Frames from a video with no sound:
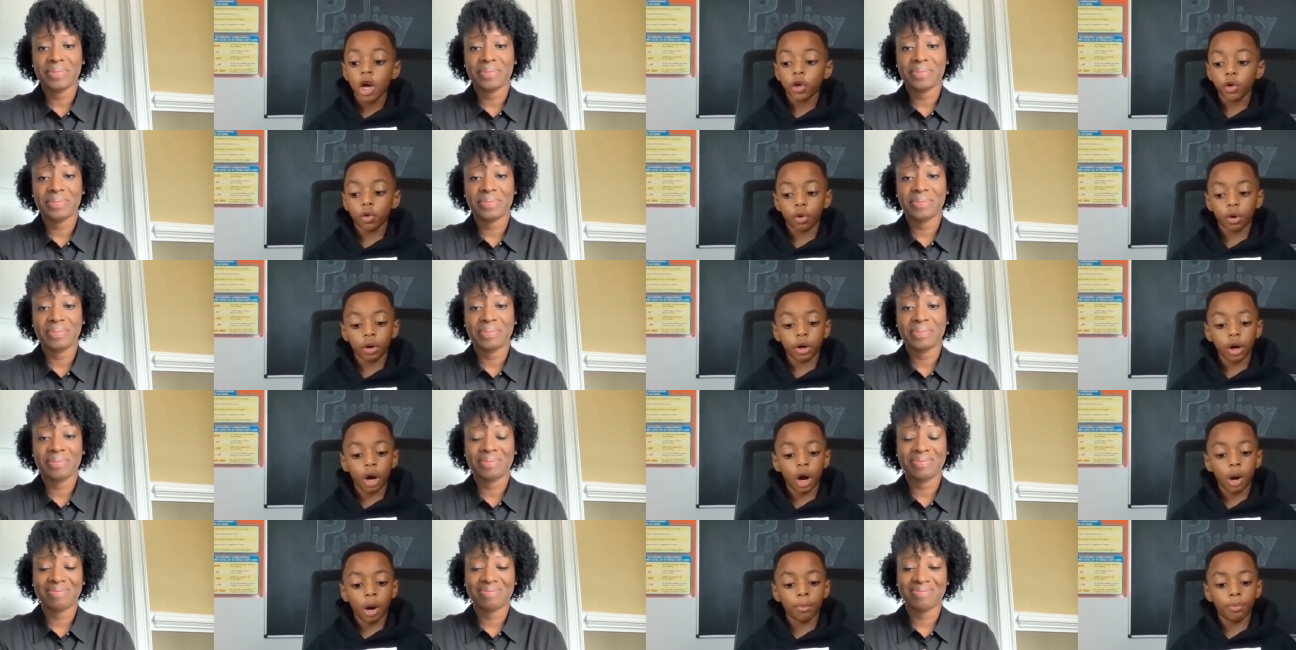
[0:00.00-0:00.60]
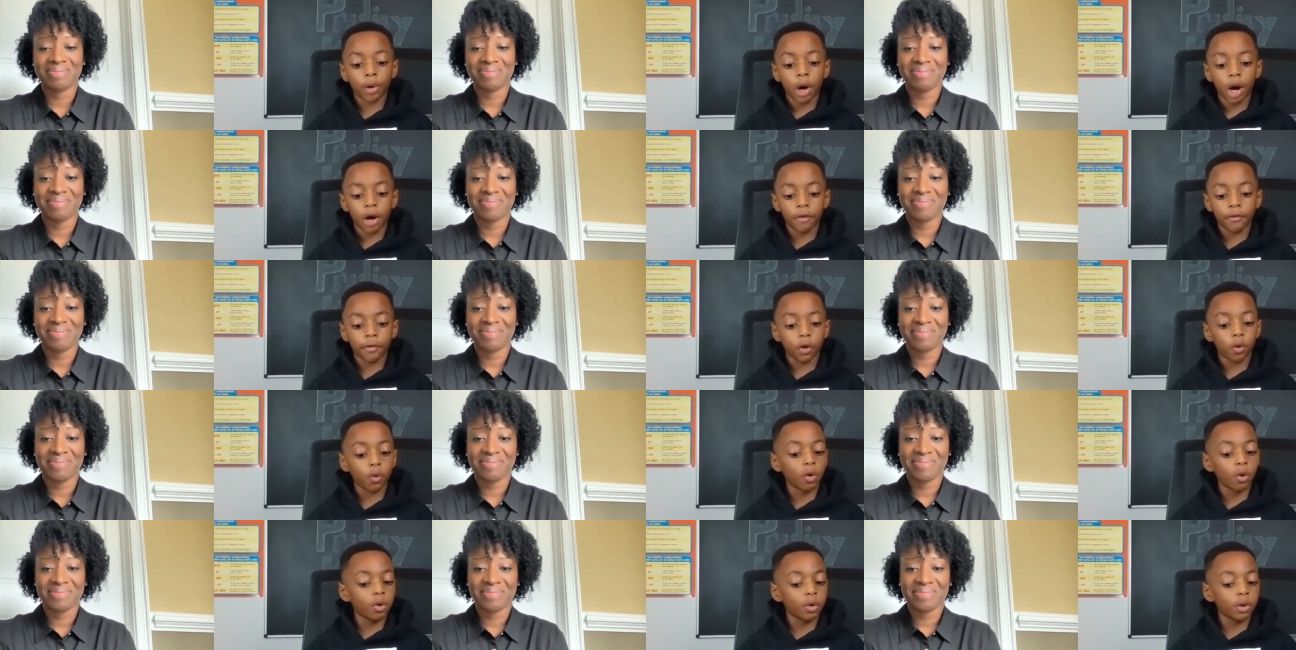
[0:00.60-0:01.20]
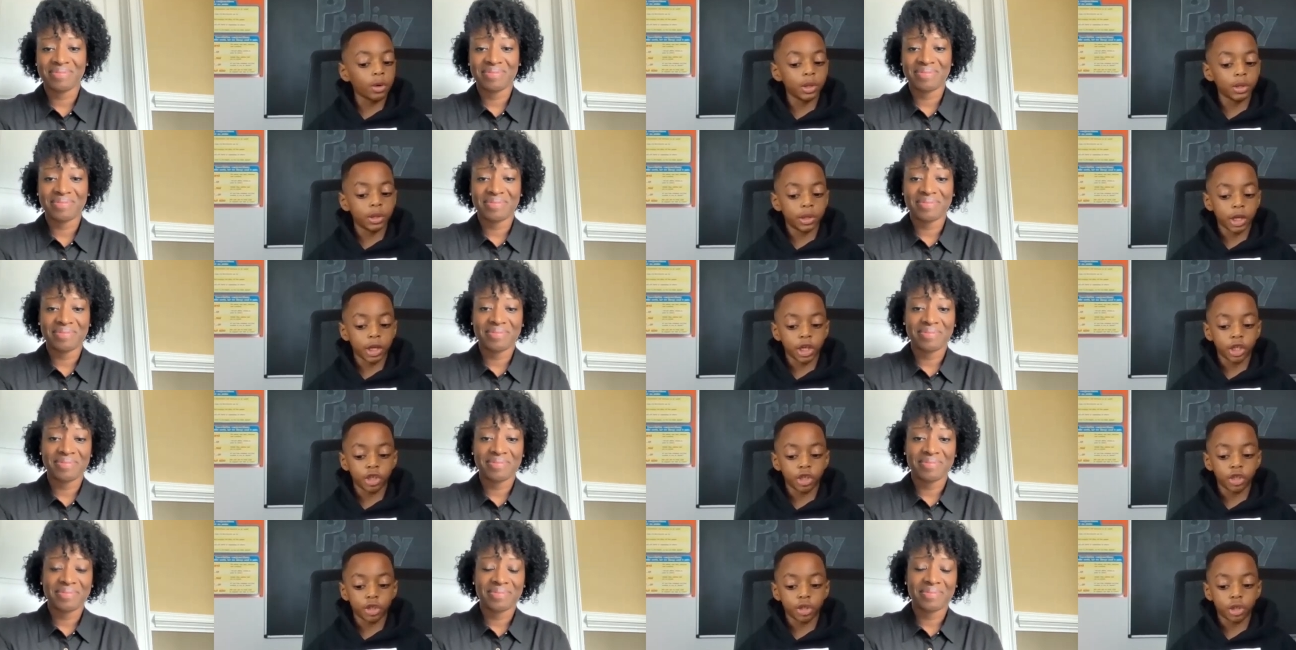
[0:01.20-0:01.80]
Speaker 1: your nonprofit
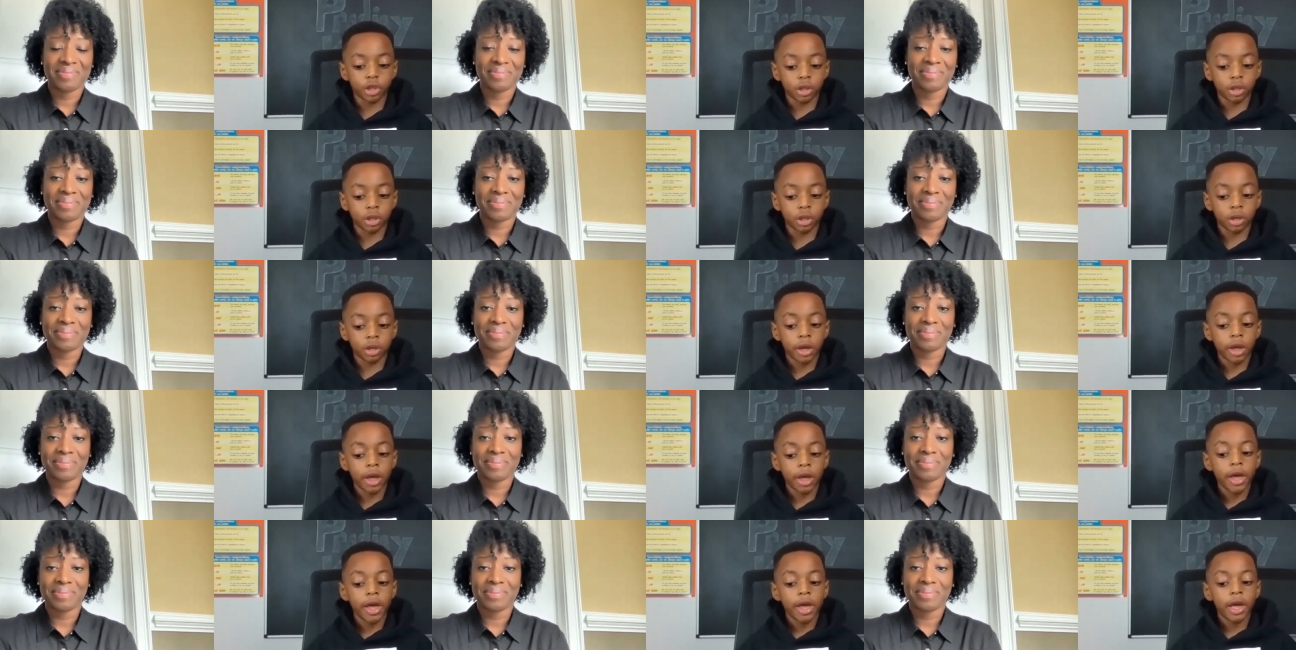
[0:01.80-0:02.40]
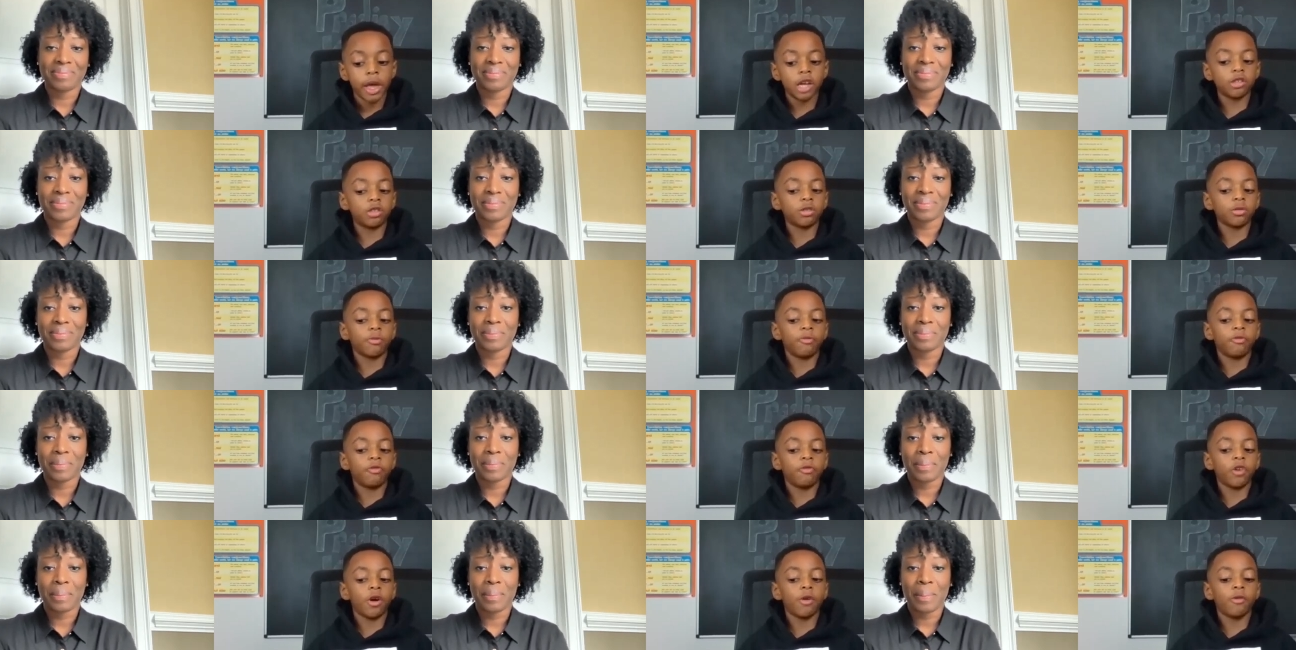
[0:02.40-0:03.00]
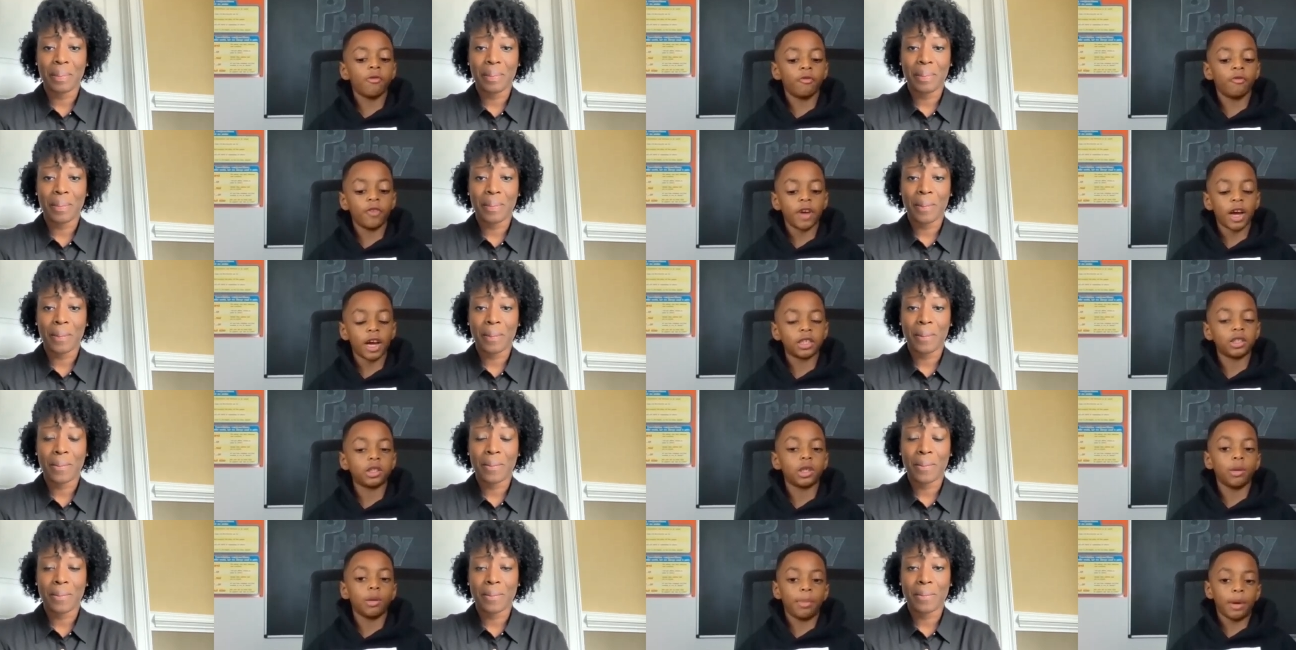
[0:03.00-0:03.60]
organization, and some fun
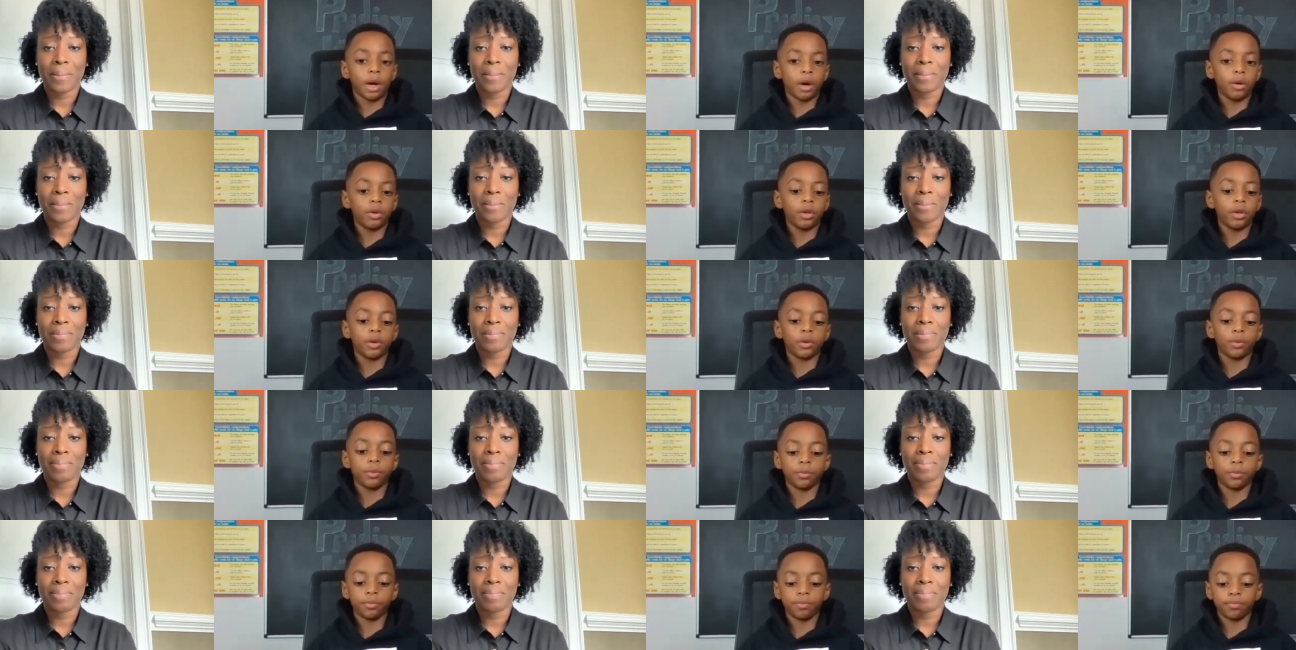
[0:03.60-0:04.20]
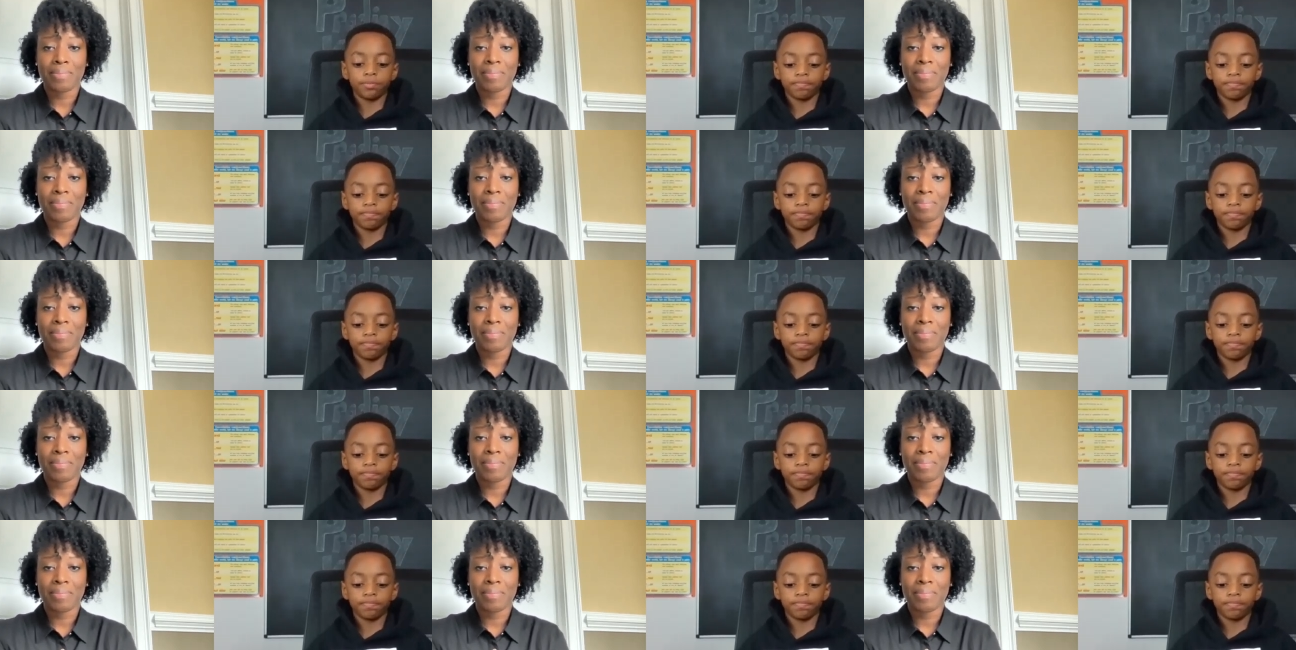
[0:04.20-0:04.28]
facts about you.